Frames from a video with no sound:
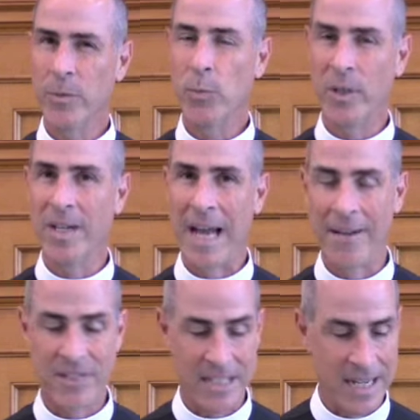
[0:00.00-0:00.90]
wouldn't
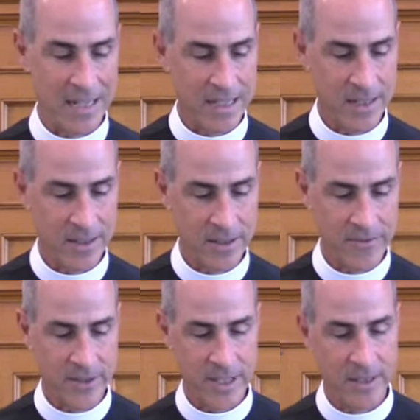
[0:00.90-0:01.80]
have standing to
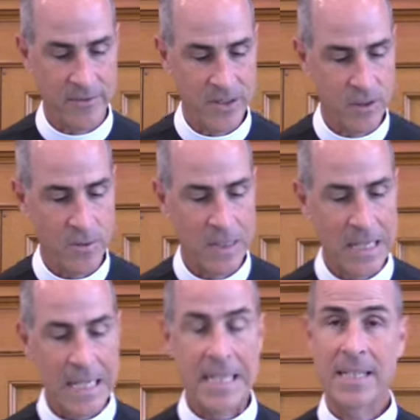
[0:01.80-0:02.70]
forgive. So
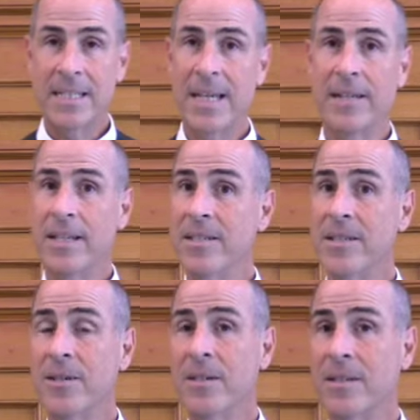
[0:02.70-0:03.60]

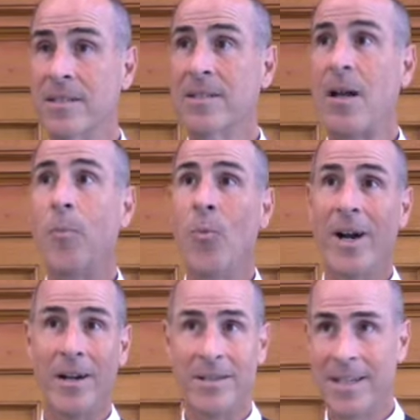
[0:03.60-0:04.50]
consider
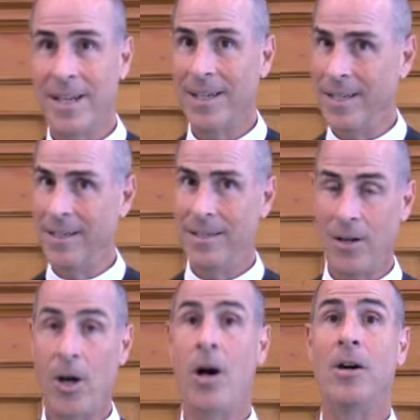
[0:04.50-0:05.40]
somewhere, say
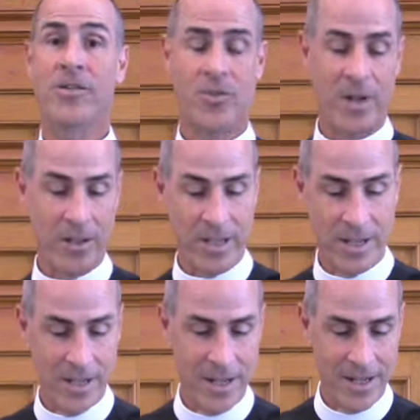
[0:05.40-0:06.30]
in
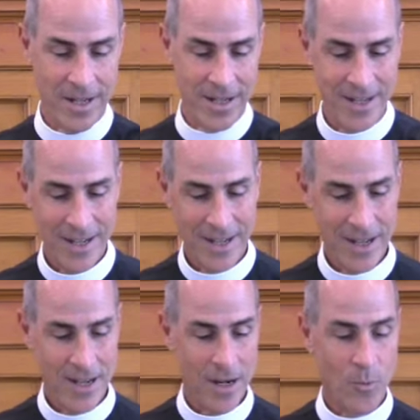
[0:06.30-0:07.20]
Australia,
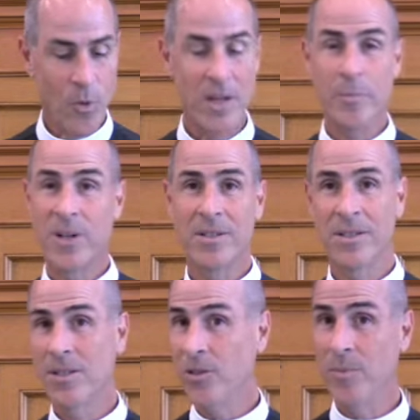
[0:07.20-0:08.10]
one
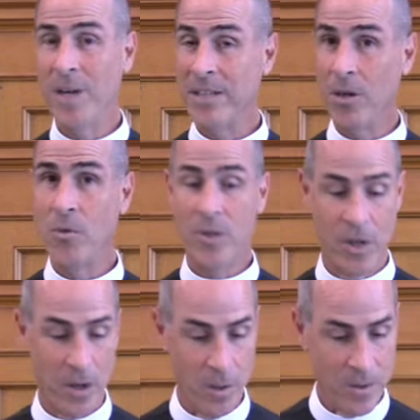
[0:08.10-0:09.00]
person whom I don't
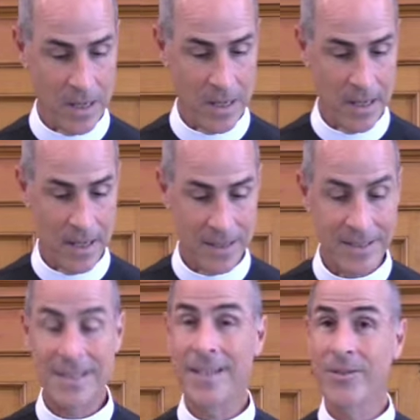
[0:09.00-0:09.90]
know
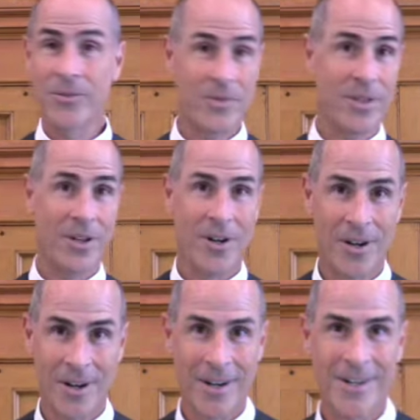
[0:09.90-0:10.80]
steals the
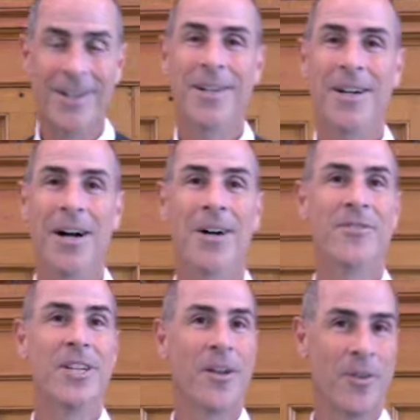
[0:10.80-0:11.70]
car of
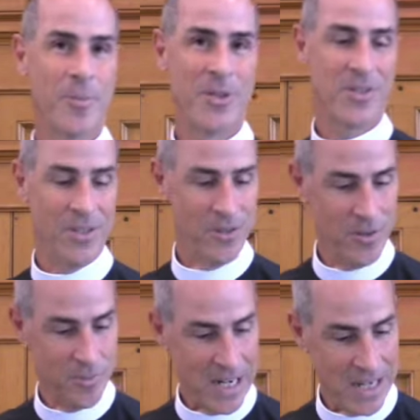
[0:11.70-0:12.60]
another person
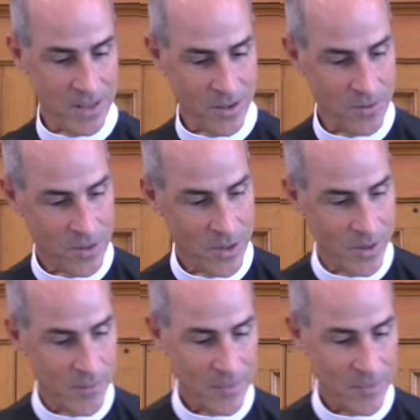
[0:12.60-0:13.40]
whom I don't know.